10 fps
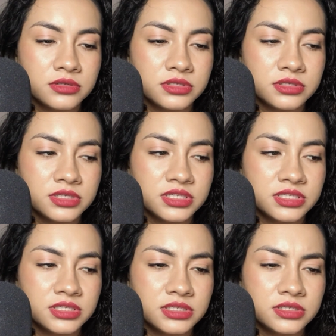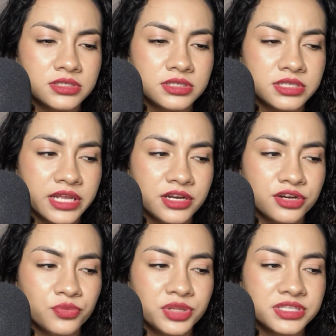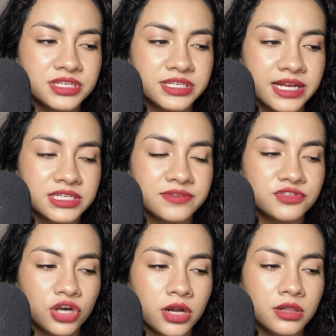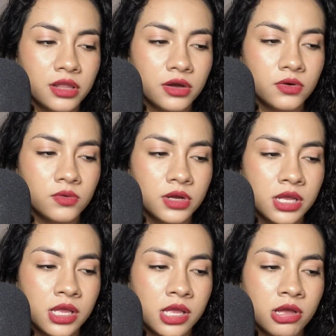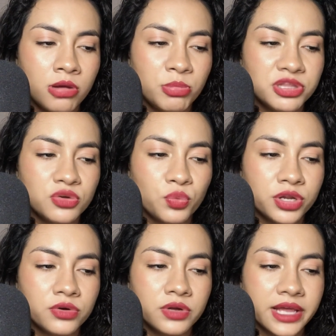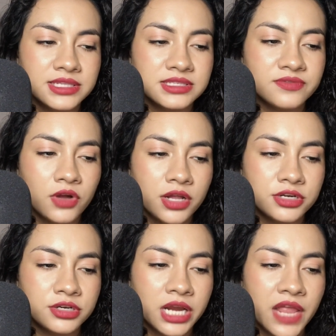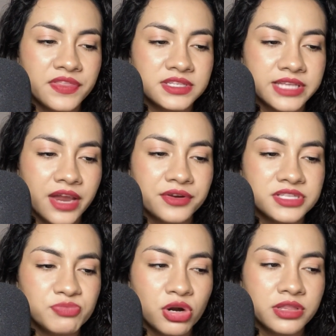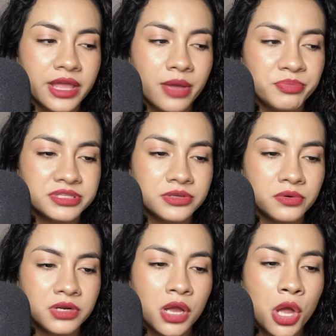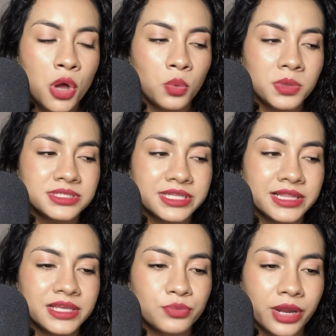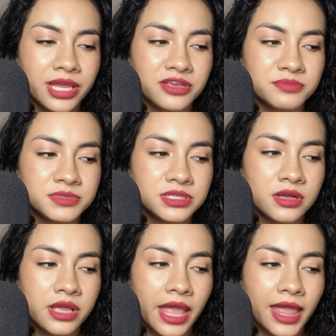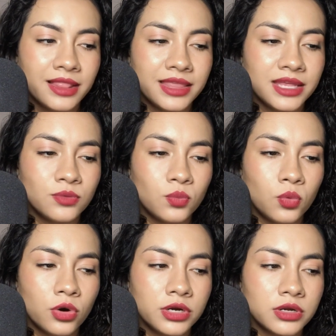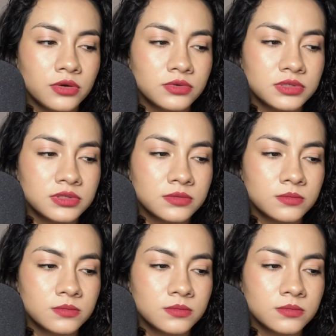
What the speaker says: to dinner with Detective John Lowe, but the real guest of honor and the scariest part of the episode was Lily Rabe's Aileen Wuornos.